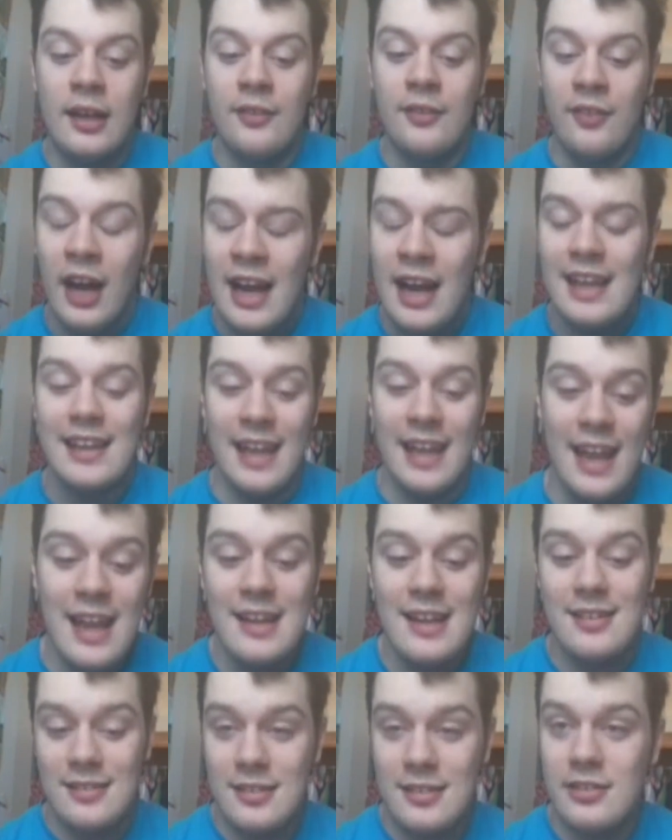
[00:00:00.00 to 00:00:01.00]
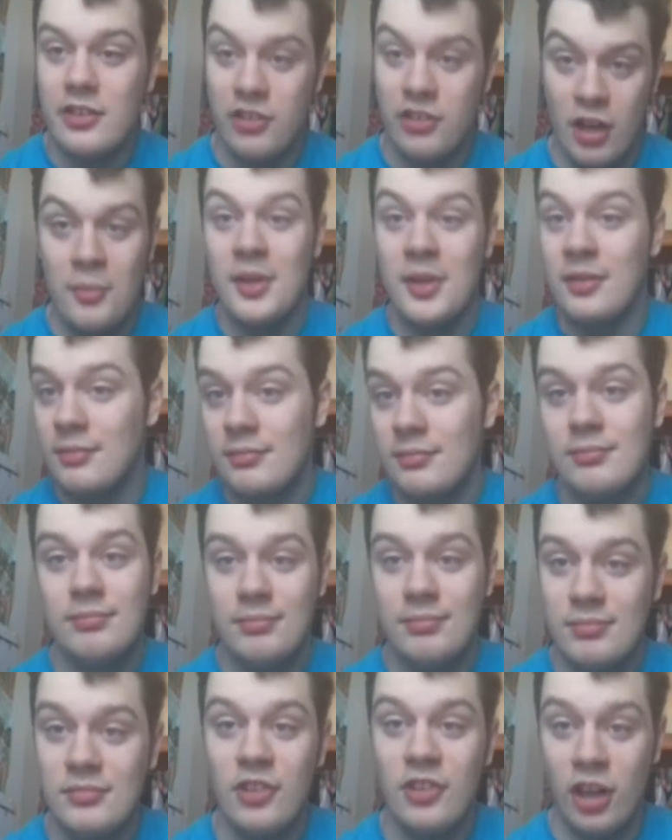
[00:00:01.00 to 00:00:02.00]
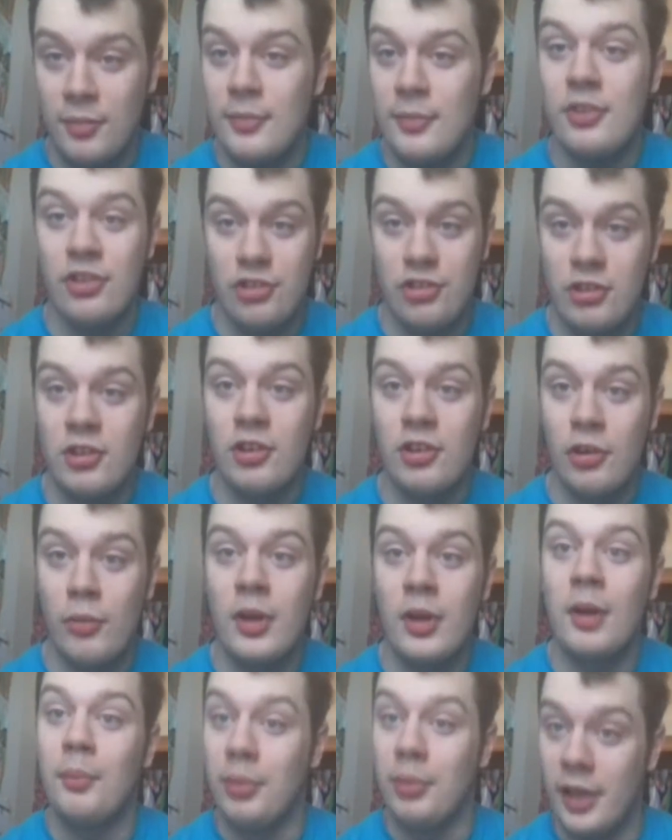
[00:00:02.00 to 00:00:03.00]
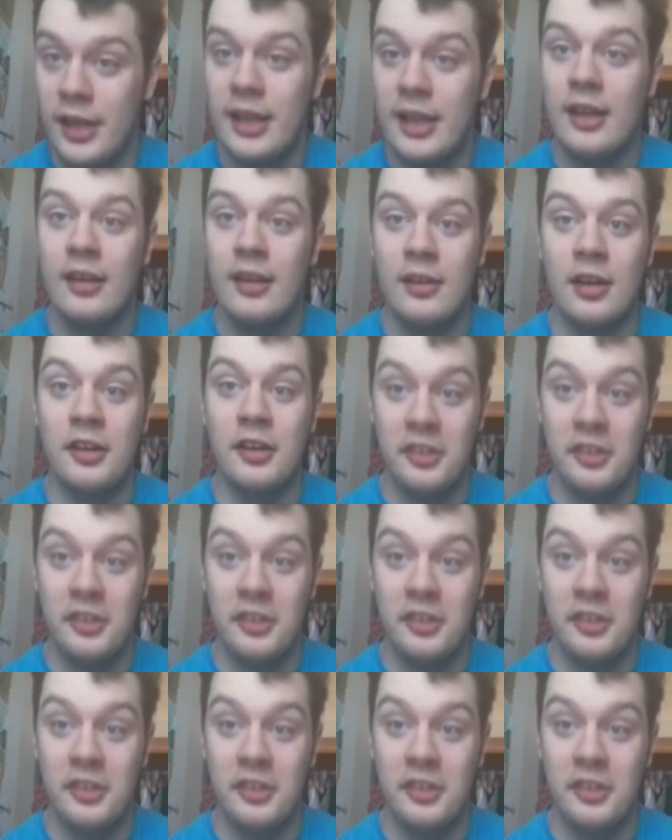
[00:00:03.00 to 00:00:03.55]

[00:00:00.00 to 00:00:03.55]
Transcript: if I can't summon Dark Magician Girl when I'm playing